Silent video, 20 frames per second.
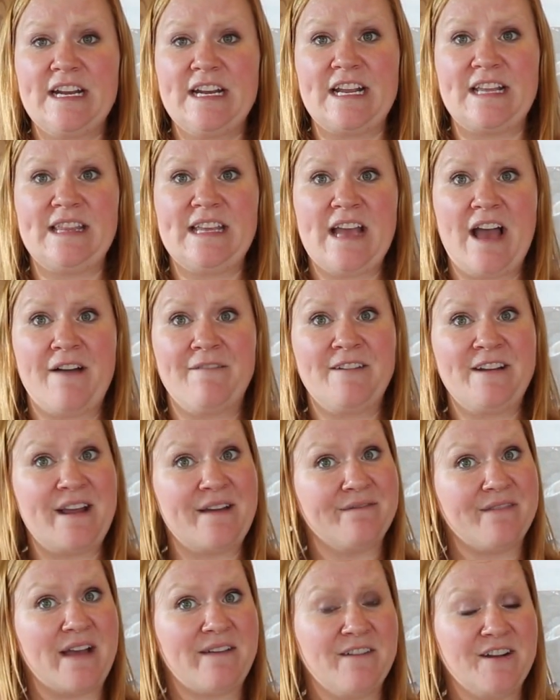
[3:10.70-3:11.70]
it in the oven
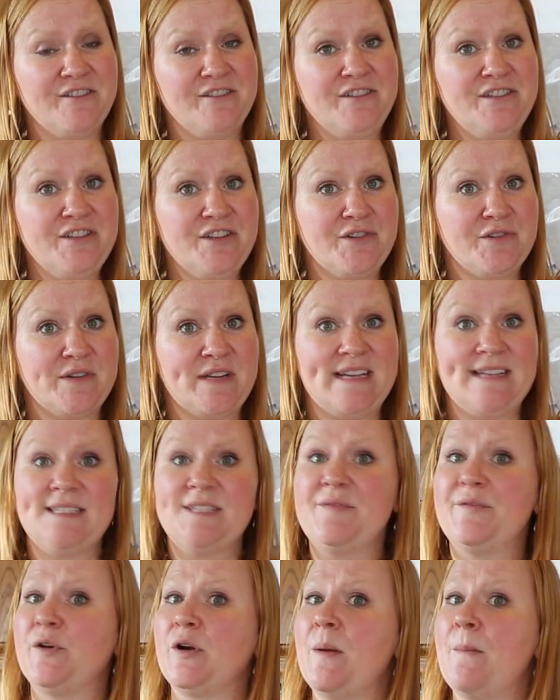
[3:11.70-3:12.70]
at 500 degrees
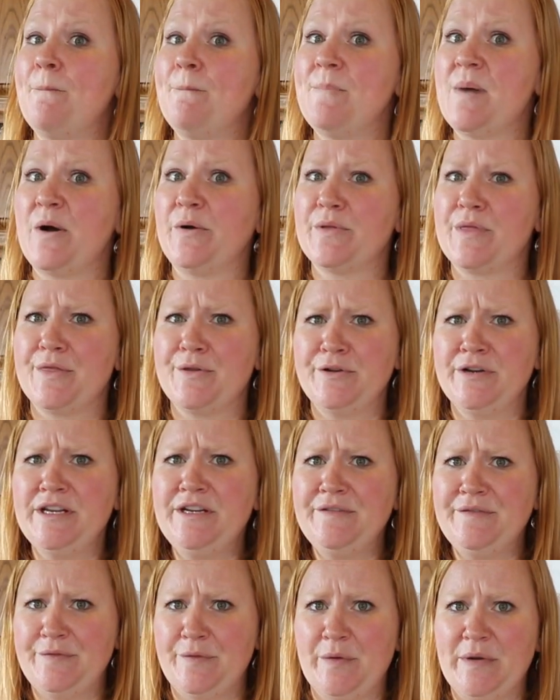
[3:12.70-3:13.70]
for about 30
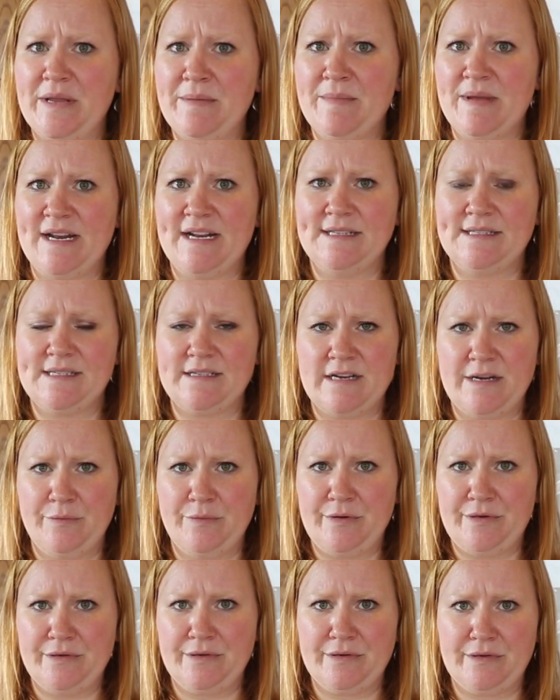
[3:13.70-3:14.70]
to 40 minutes, and I
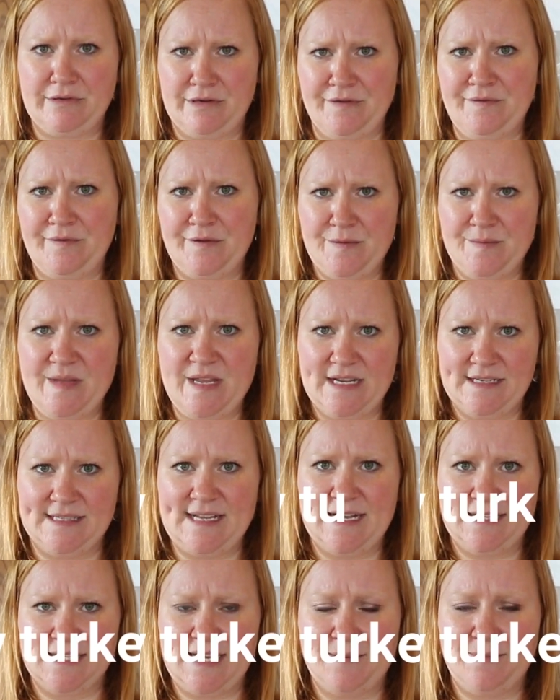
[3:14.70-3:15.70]
will confirm the
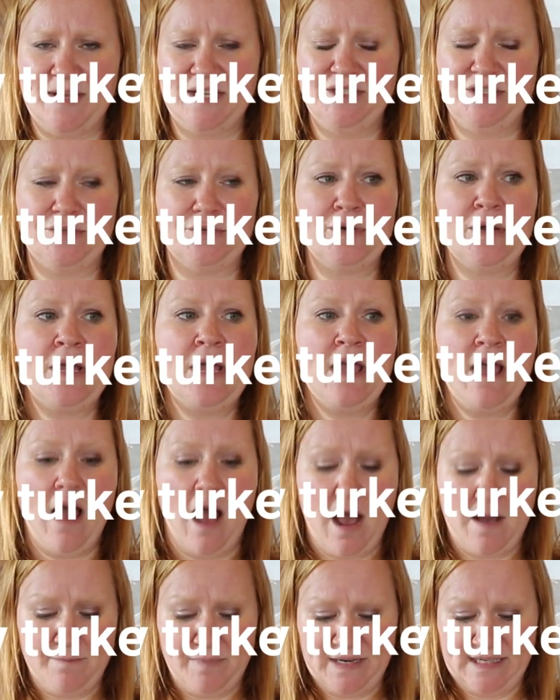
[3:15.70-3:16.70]
exact time I do,
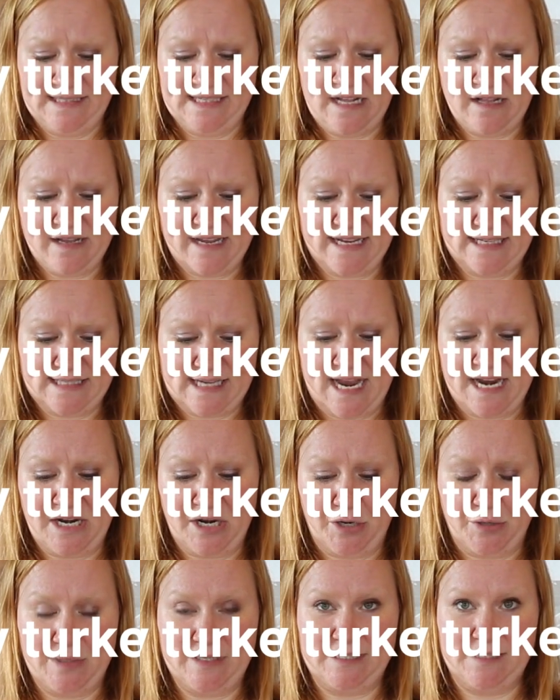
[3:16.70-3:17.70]
but until it gets kind
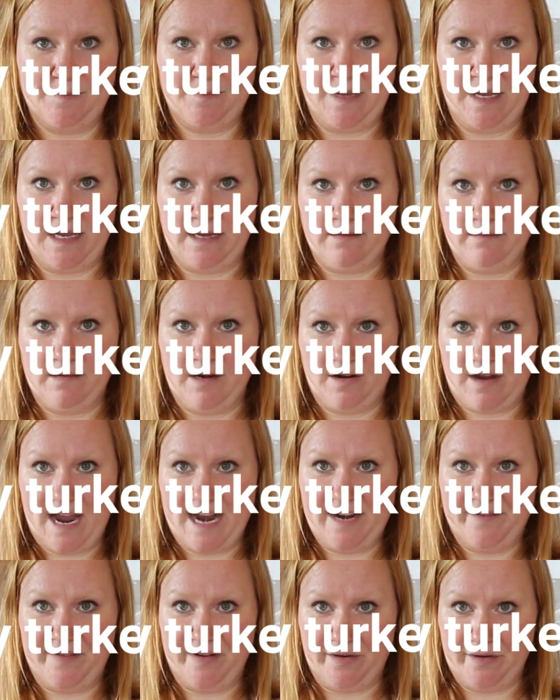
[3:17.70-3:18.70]
of crispy or
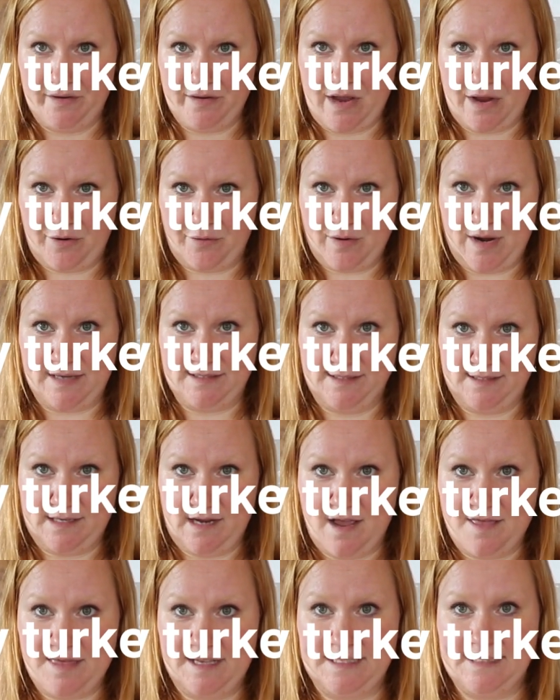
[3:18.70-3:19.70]
kind of a crust
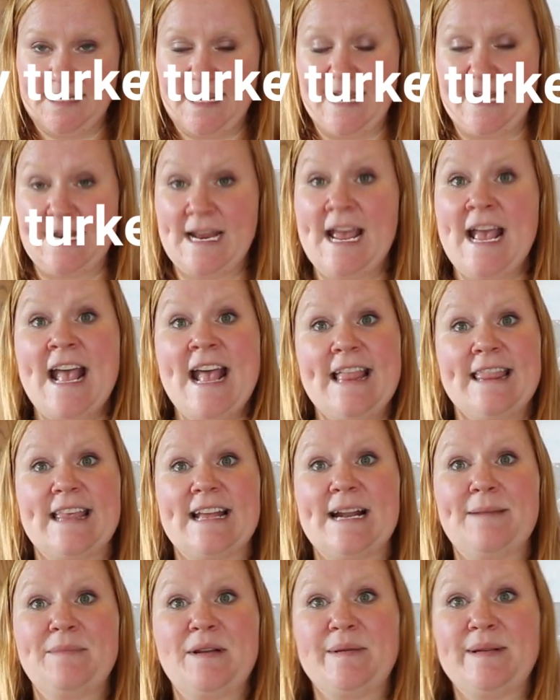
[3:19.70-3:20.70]
on the skin.
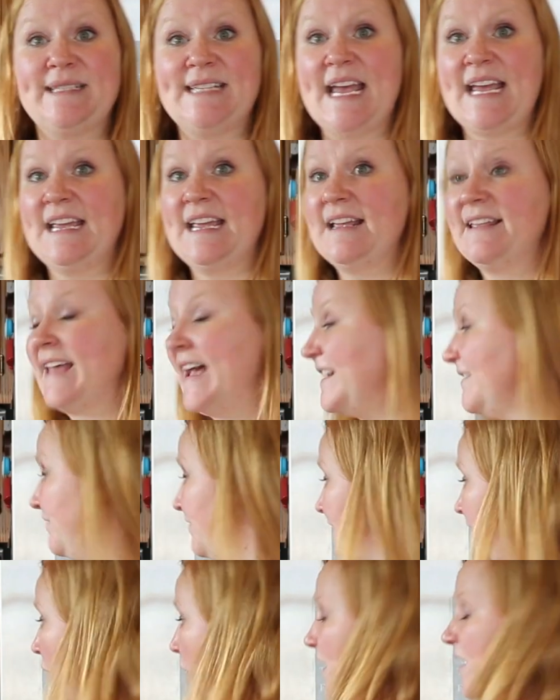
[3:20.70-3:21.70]
Then I'm going to be taking that
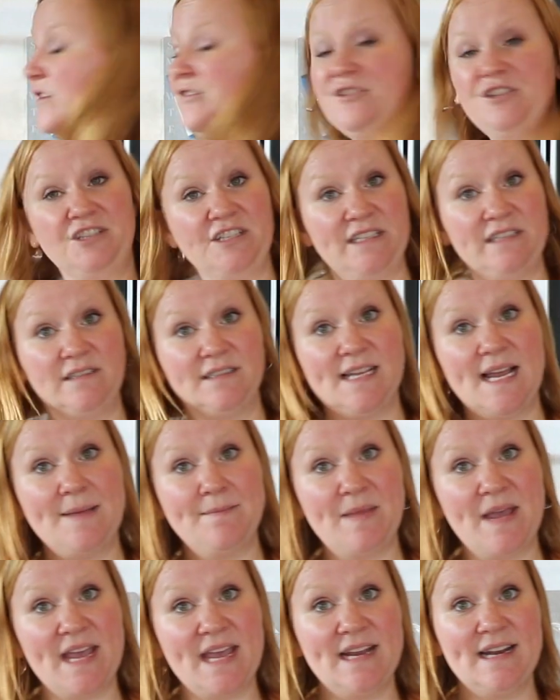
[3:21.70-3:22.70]
foil shield I
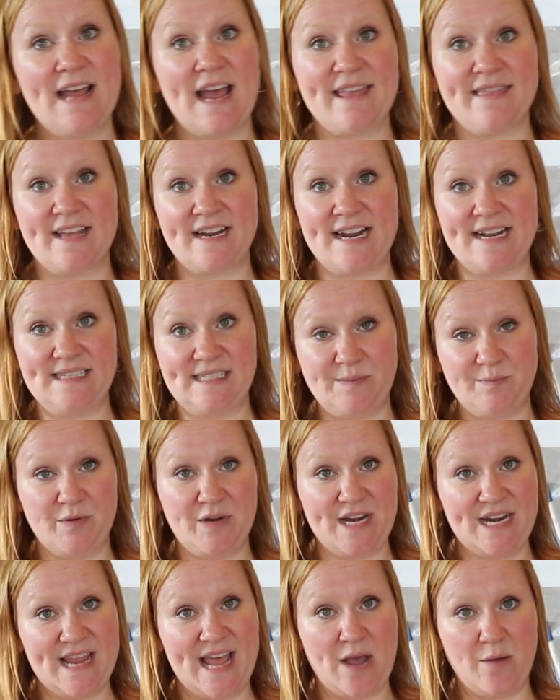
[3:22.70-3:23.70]
made, and then I
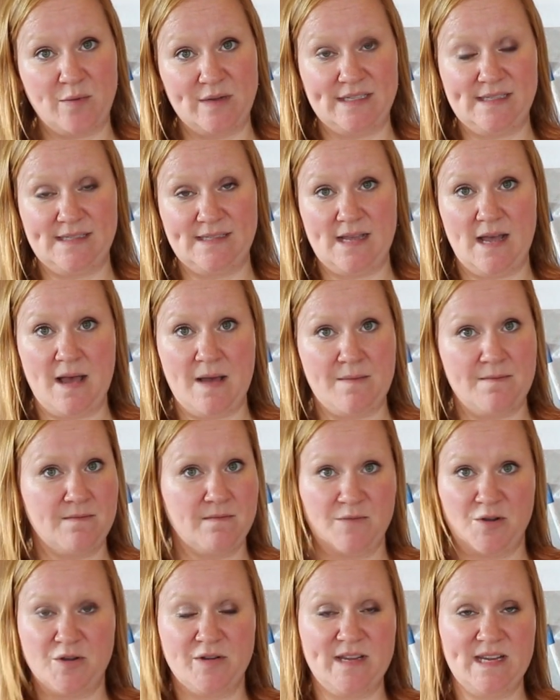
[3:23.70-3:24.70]
sprayed that with
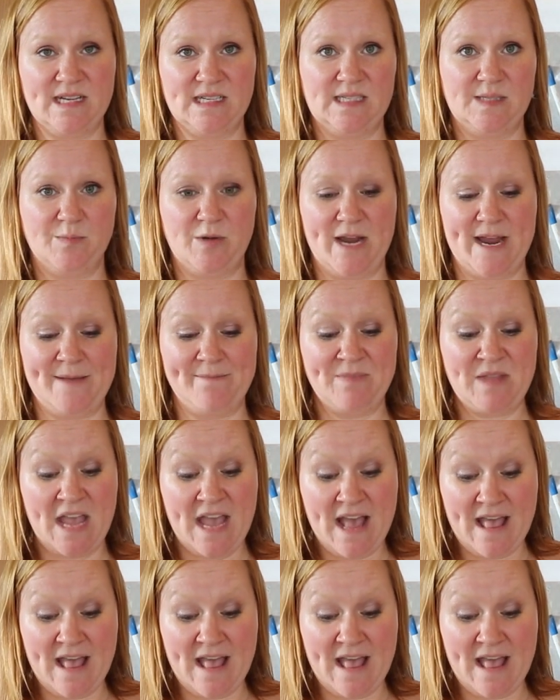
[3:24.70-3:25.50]
some cooking spray.